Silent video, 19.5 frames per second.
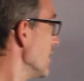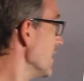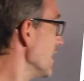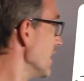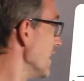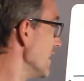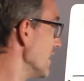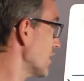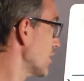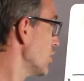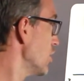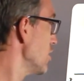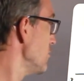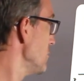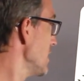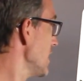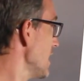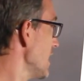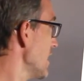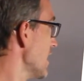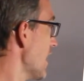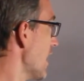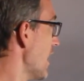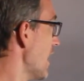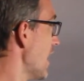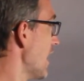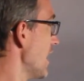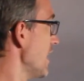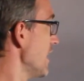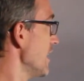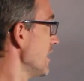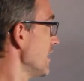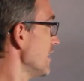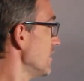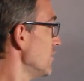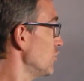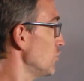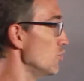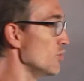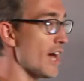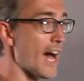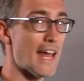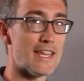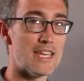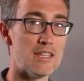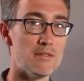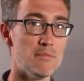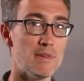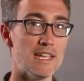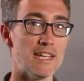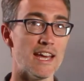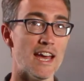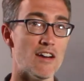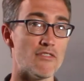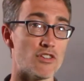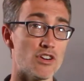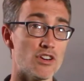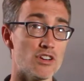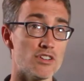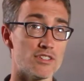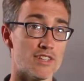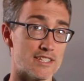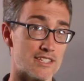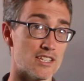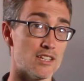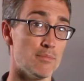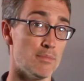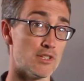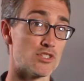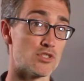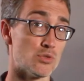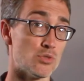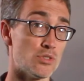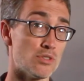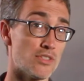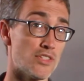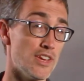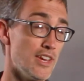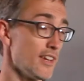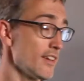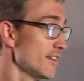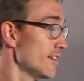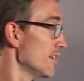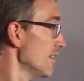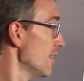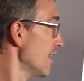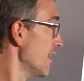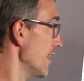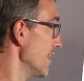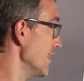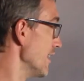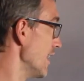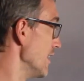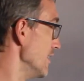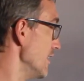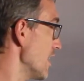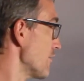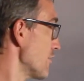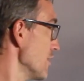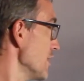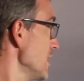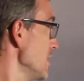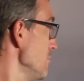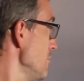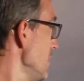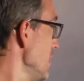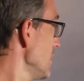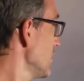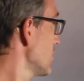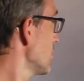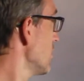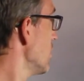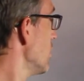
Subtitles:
it could mean I do not eat meat ever. That's a habitual thing. I never eat meat.